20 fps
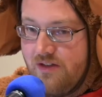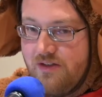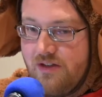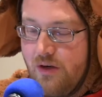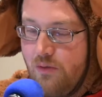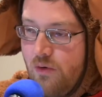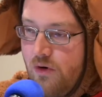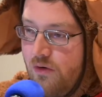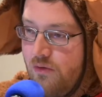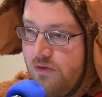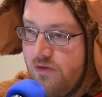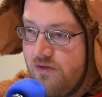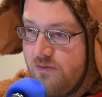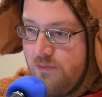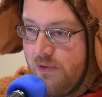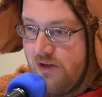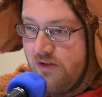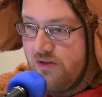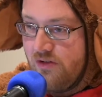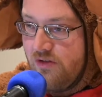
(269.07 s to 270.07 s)
they work with
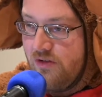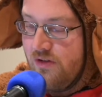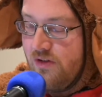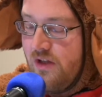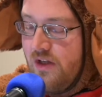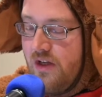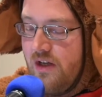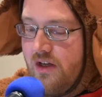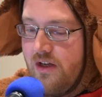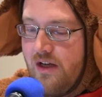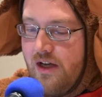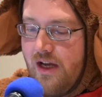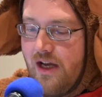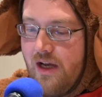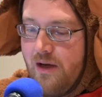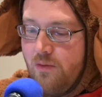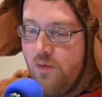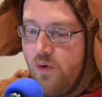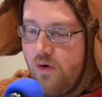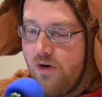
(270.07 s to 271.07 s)
special
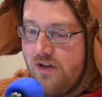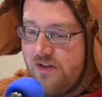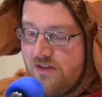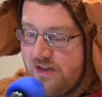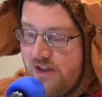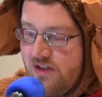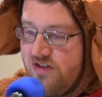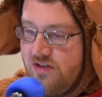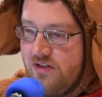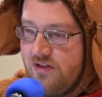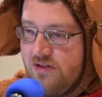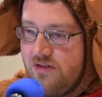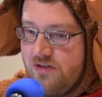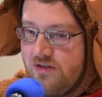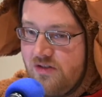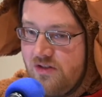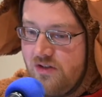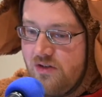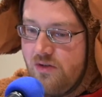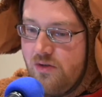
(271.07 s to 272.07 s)
organizations
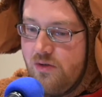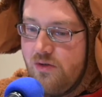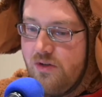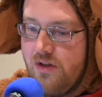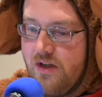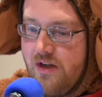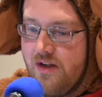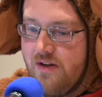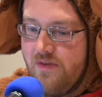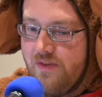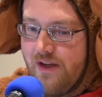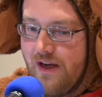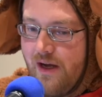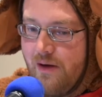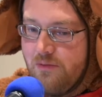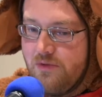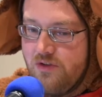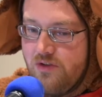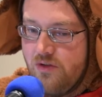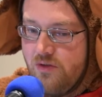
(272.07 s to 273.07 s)
to
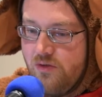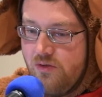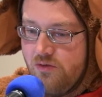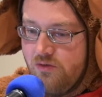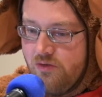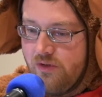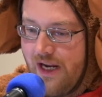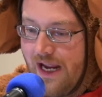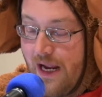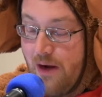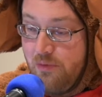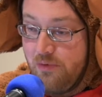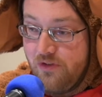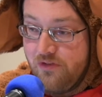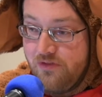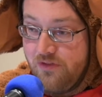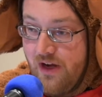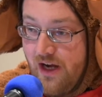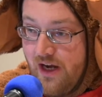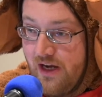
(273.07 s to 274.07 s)

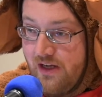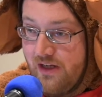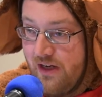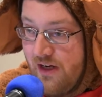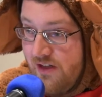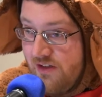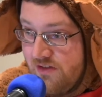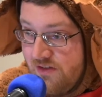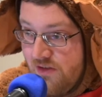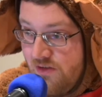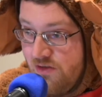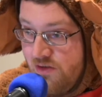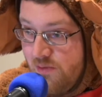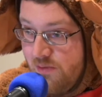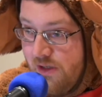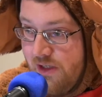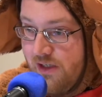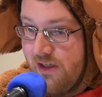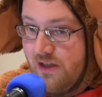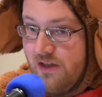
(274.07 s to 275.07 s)
amplify on social
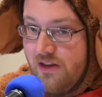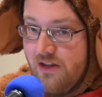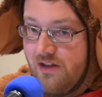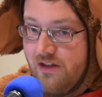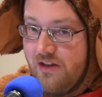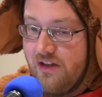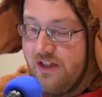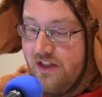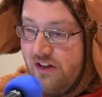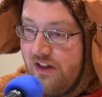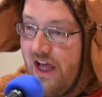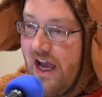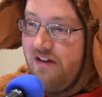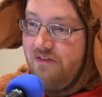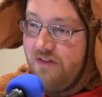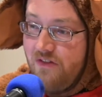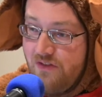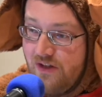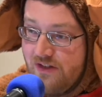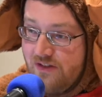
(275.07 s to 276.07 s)
media the live
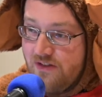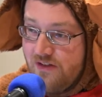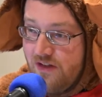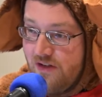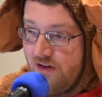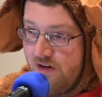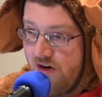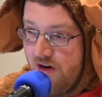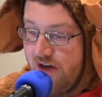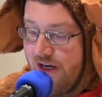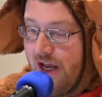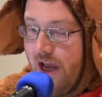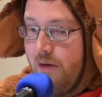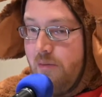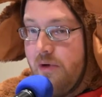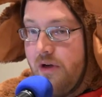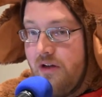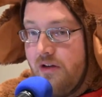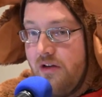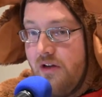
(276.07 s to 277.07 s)
events that are already
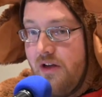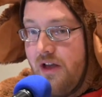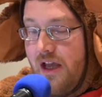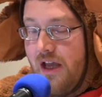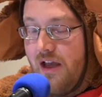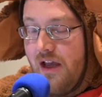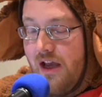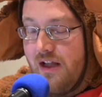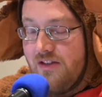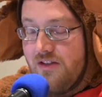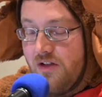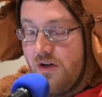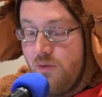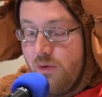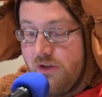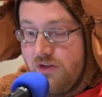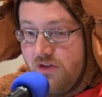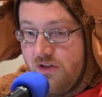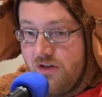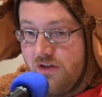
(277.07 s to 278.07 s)
happening. And so
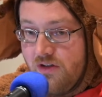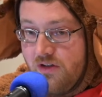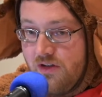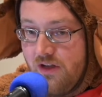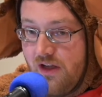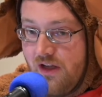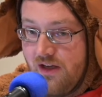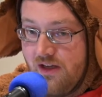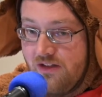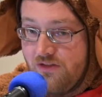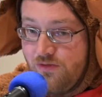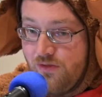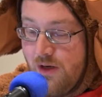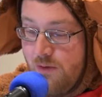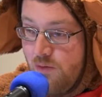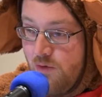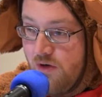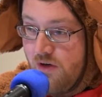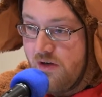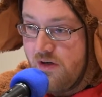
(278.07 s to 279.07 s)
we took his
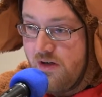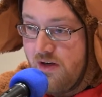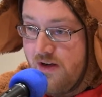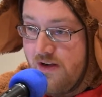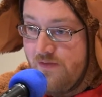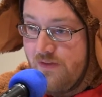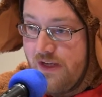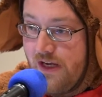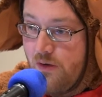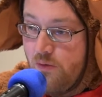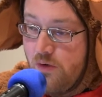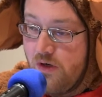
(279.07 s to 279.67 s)
framework, and we're